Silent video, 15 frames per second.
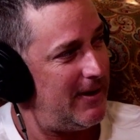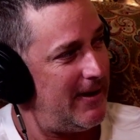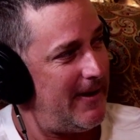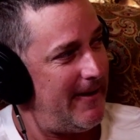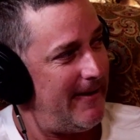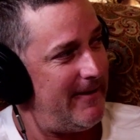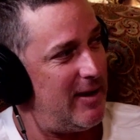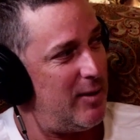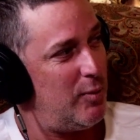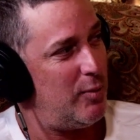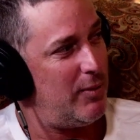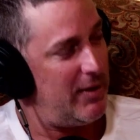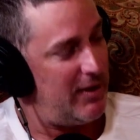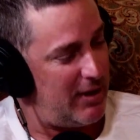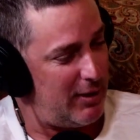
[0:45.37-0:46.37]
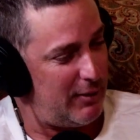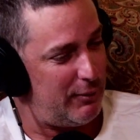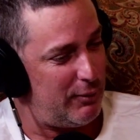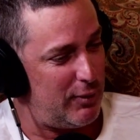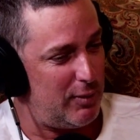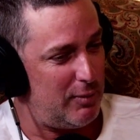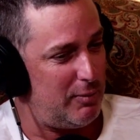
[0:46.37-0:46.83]
and
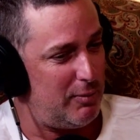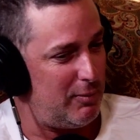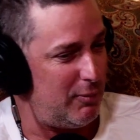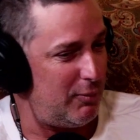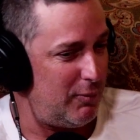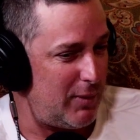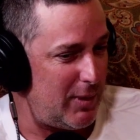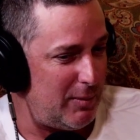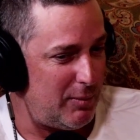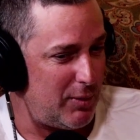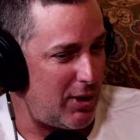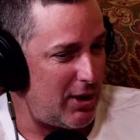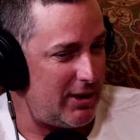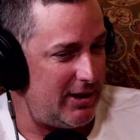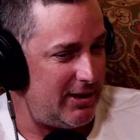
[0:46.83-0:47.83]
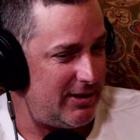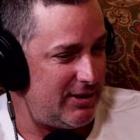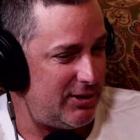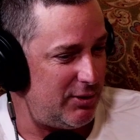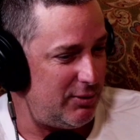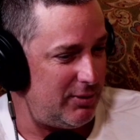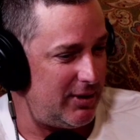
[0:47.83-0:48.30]
therefore what Bronny's
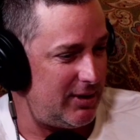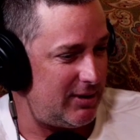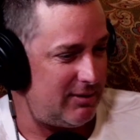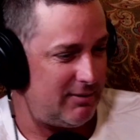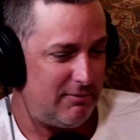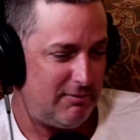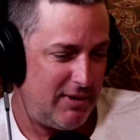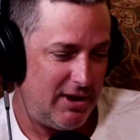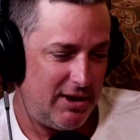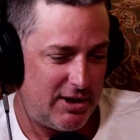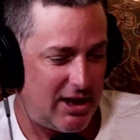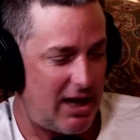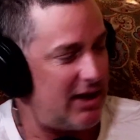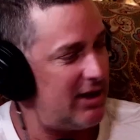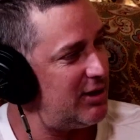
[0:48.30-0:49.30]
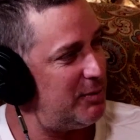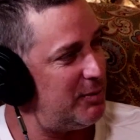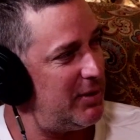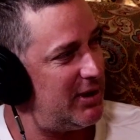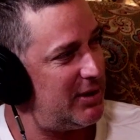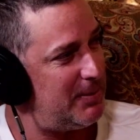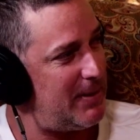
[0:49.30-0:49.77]
doing is kind of to be
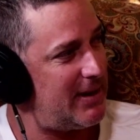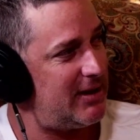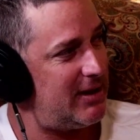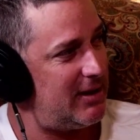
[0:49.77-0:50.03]
expected.